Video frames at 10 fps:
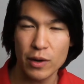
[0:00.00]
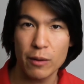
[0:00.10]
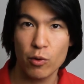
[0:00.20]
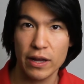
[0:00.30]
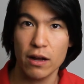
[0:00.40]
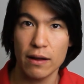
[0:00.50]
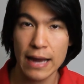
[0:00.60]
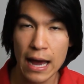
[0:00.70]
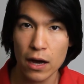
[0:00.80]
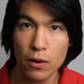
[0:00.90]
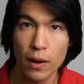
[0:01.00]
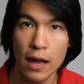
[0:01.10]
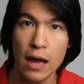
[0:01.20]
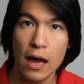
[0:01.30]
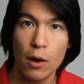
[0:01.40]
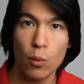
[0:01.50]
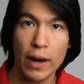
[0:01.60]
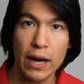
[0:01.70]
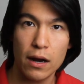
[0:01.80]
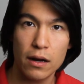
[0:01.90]
one I'm working on now,
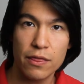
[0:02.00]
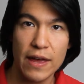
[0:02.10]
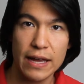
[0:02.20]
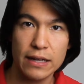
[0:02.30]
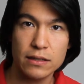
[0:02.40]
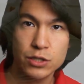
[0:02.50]
where they